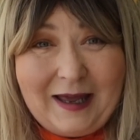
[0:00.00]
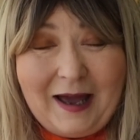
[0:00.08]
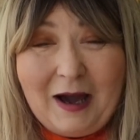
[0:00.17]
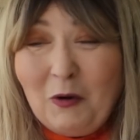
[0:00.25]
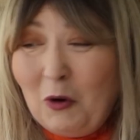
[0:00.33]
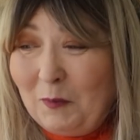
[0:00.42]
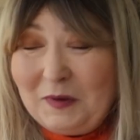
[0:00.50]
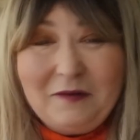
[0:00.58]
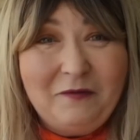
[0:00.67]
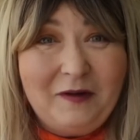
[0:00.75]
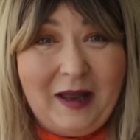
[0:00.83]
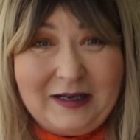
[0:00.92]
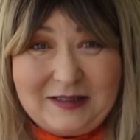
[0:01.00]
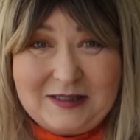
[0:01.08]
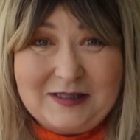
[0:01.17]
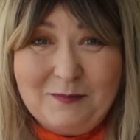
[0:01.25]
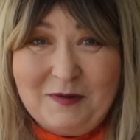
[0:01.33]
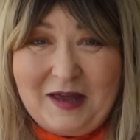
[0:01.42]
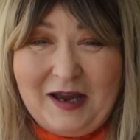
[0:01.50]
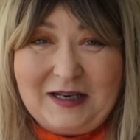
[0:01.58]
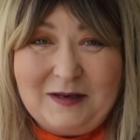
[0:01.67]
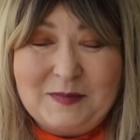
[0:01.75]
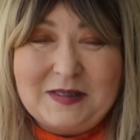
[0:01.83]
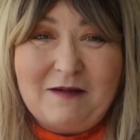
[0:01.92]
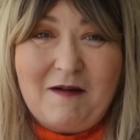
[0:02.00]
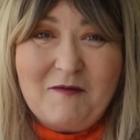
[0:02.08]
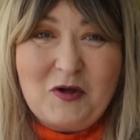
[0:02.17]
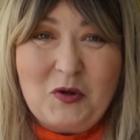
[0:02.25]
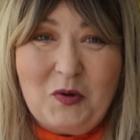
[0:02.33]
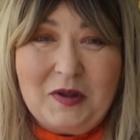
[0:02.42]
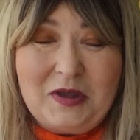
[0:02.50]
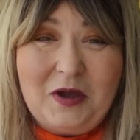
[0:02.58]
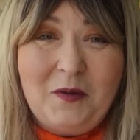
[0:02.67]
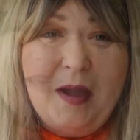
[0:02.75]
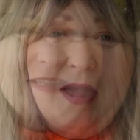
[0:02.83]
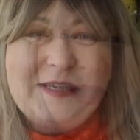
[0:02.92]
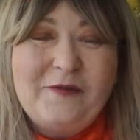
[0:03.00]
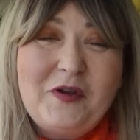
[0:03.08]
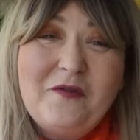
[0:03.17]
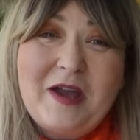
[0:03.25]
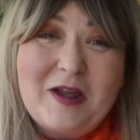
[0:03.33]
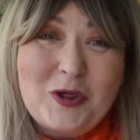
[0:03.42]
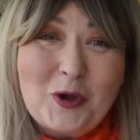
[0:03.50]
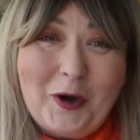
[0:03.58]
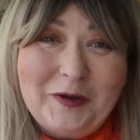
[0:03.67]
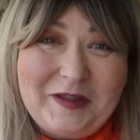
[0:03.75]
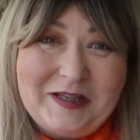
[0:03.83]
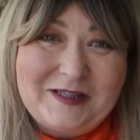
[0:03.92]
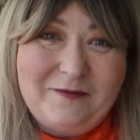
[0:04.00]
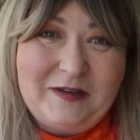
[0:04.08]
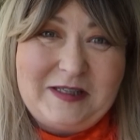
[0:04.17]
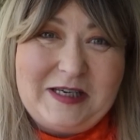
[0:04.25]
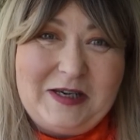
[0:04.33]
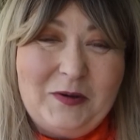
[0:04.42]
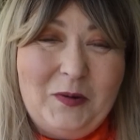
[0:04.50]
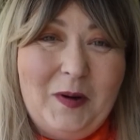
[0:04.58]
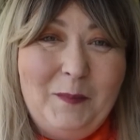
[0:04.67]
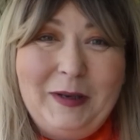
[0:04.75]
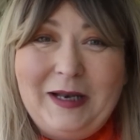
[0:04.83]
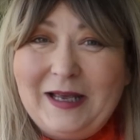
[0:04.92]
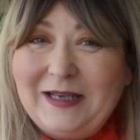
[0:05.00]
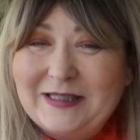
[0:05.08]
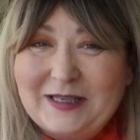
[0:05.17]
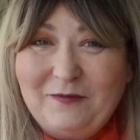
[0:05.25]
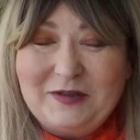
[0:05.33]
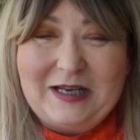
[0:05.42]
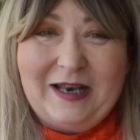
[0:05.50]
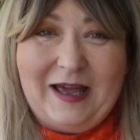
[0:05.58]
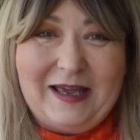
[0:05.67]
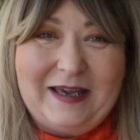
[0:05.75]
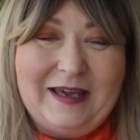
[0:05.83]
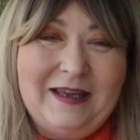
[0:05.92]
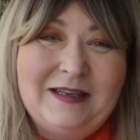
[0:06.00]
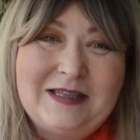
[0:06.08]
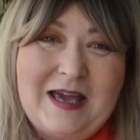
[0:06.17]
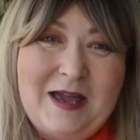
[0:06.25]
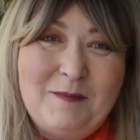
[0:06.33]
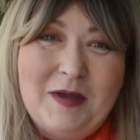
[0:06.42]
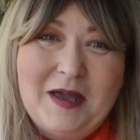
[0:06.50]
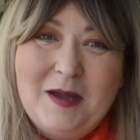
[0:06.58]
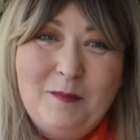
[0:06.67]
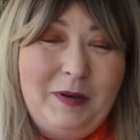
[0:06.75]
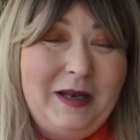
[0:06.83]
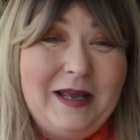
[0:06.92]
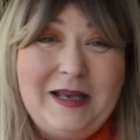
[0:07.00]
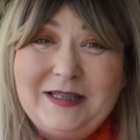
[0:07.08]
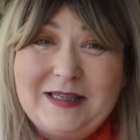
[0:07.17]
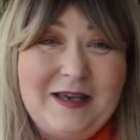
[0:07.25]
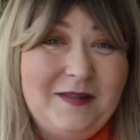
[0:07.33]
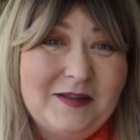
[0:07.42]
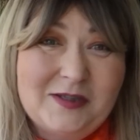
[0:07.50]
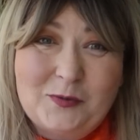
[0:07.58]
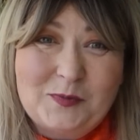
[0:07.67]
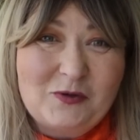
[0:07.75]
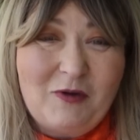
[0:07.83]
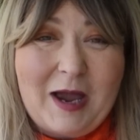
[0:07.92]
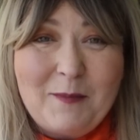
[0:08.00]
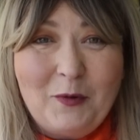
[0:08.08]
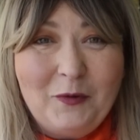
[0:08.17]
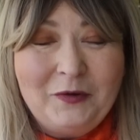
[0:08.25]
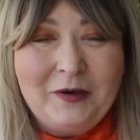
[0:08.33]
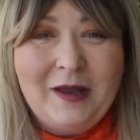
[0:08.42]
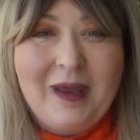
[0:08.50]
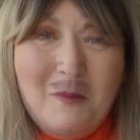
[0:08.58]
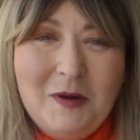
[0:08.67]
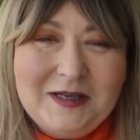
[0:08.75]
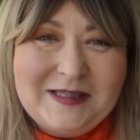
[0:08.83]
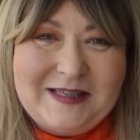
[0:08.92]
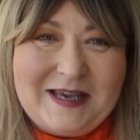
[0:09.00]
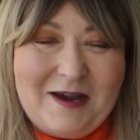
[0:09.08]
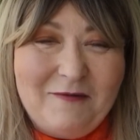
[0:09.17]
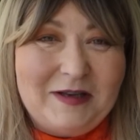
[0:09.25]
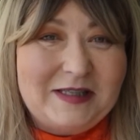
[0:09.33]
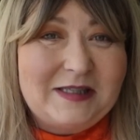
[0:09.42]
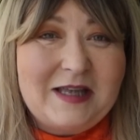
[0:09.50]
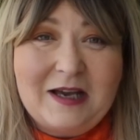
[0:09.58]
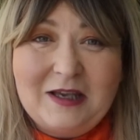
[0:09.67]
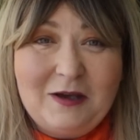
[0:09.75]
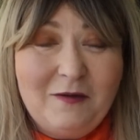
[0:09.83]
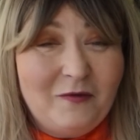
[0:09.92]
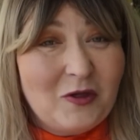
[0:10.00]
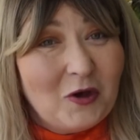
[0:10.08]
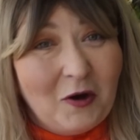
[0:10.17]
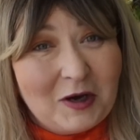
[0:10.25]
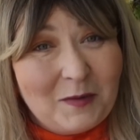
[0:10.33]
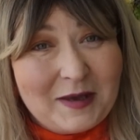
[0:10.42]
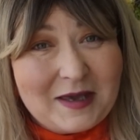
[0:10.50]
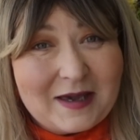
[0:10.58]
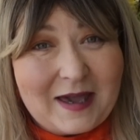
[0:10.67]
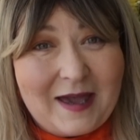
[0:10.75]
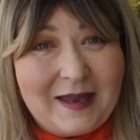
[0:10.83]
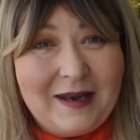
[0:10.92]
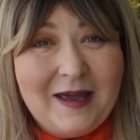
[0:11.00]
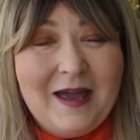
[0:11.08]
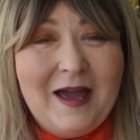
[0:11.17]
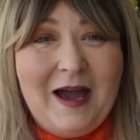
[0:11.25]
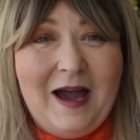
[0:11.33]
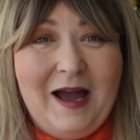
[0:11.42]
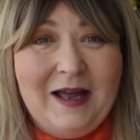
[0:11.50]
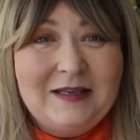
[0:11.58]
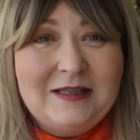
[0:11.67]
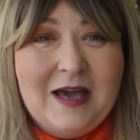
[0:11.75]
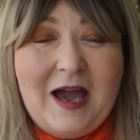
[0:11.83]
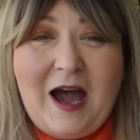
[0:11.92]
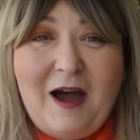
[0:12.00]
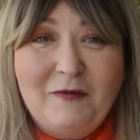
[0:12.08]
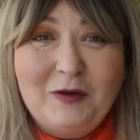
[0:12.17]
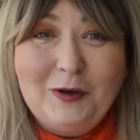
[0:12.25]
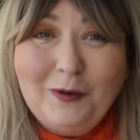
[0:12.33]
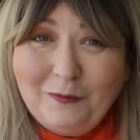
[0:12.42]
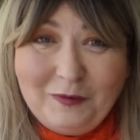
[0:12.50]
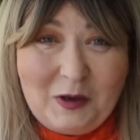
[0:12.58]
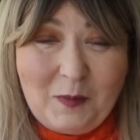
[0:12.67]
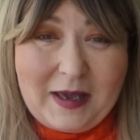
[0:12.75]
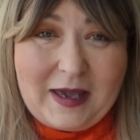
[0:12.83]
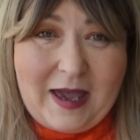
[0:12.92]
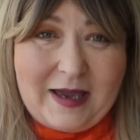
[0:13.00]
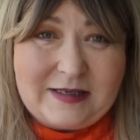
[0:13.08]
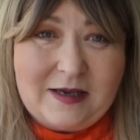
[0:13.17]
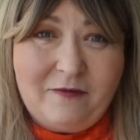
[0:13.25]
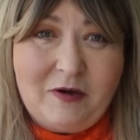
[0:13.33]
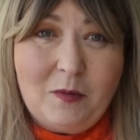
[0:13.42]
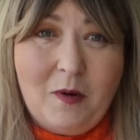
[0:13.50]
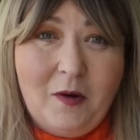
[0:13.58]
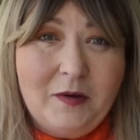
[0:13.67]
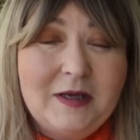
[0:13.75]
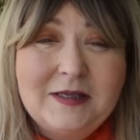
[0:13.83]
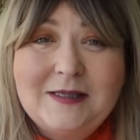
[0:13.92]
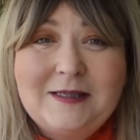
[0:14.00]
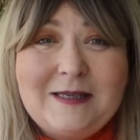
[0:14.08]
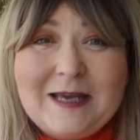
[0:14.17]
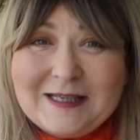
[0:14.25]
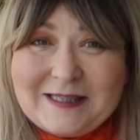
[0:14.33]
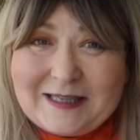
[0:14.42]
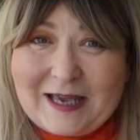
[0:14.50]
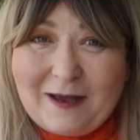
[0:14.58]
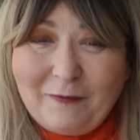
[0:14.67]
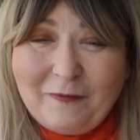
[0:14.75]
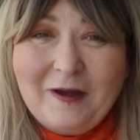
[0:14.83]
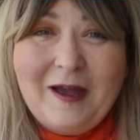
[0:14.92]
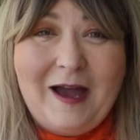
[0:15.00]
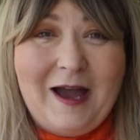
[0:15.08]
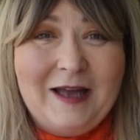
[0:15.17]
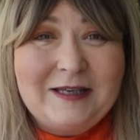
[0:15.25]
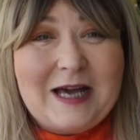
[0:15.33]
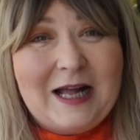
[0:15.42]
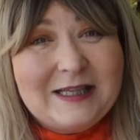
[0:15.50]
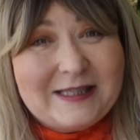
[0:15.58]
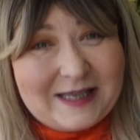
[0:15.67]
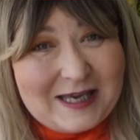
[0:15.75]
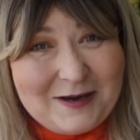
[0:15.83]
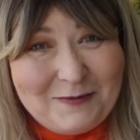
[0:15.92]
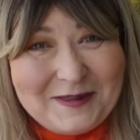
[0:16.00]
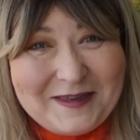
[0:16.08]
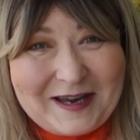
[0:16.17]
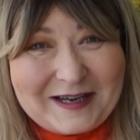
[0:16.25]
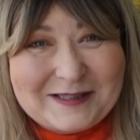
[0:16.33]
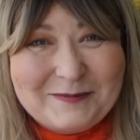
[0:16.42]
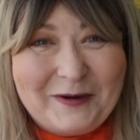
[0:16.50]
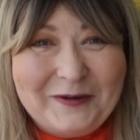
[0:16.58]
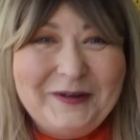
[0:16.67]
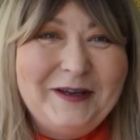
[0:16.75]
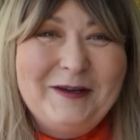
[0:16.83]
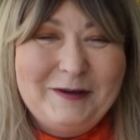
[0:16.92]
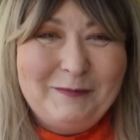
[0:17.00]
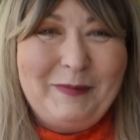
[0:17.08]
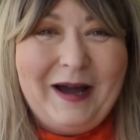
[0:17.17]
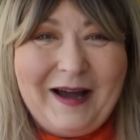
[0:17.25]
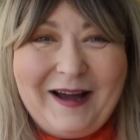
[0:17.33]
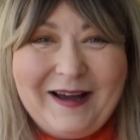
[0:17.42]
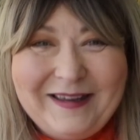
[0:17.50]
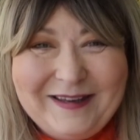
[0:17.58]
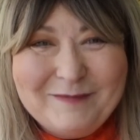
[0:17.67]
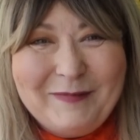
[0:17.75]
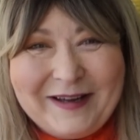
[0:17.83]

I hope you've liked some of the items that I've shown you. Yes, if you've enjoyed this video, please give it a like, and um, please hit the subscribe button. All I want to say is thank you for joining me again, and have a lovely week ahead, everyone. Stay safe, and I'll see you in the next one. Bye.